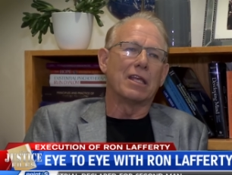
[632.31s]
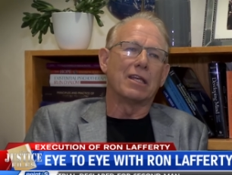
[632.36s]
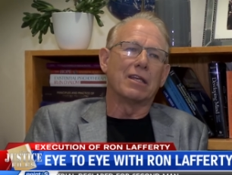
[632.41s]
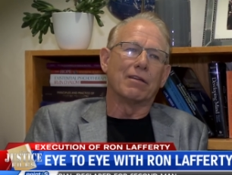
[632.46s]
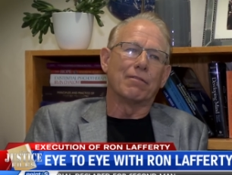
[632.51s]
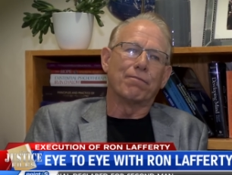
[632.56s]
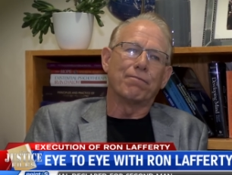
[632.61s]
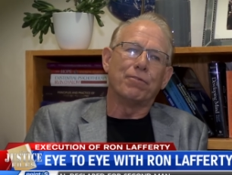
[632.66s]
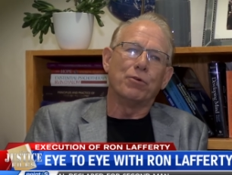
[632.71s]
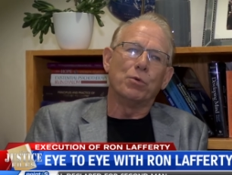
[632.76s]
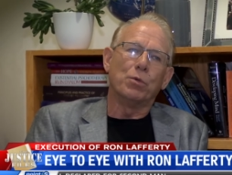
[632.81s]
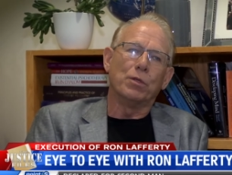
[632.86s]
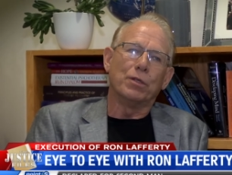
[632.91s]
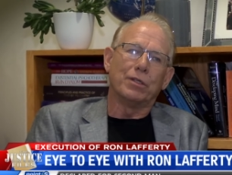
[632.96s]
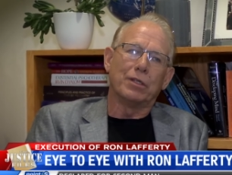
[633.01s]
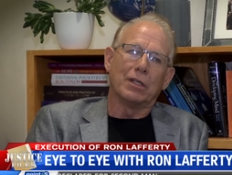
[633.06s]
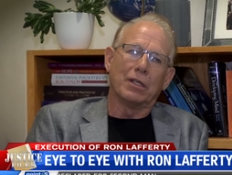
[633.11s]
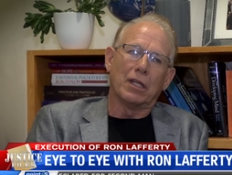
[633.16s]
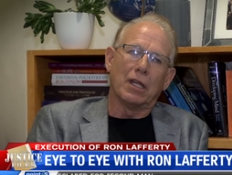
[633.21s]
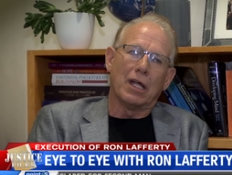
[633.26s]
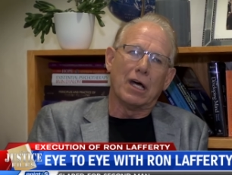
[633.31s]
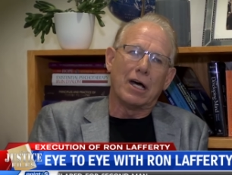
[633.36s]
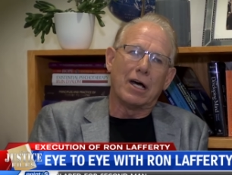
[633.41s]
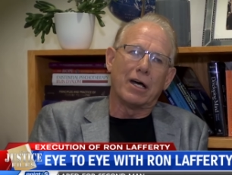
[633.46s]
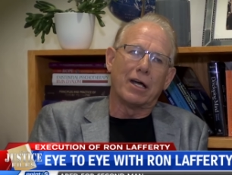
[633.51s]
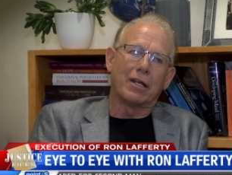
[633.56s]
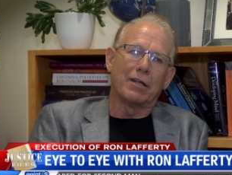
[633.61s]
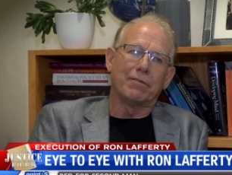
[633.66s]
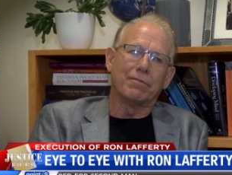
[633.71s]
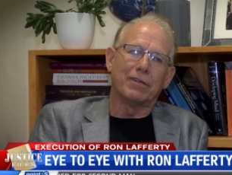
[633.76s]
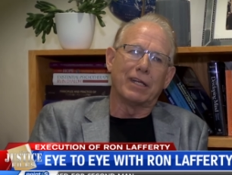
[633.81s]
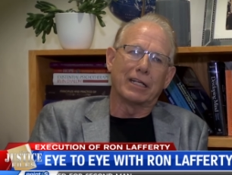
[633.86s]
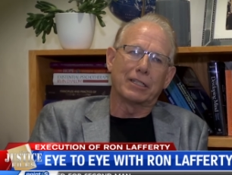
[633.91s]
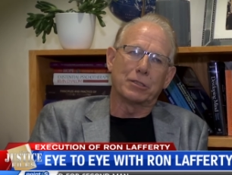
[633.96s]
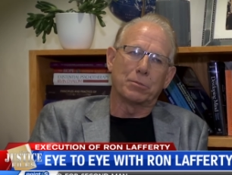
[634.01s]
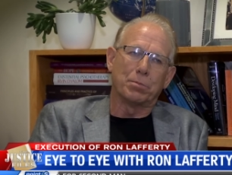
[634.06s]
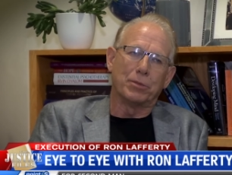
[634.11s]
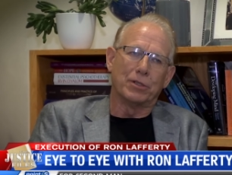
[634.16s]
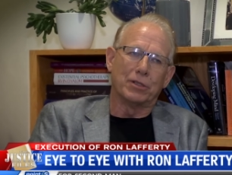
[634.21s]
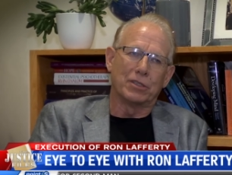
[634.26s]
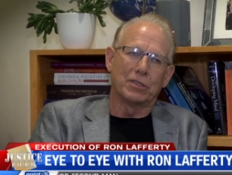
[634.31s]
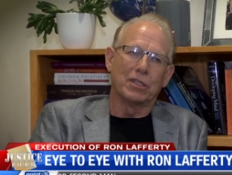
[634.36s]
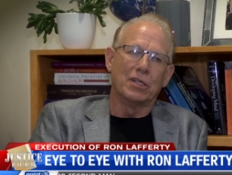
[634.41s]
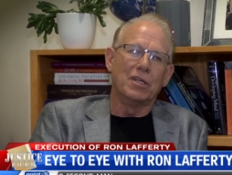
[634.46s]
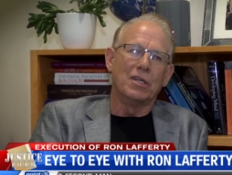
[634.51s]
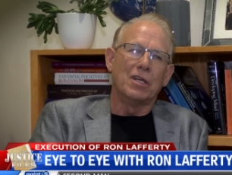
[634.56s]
it fooled a lot of experts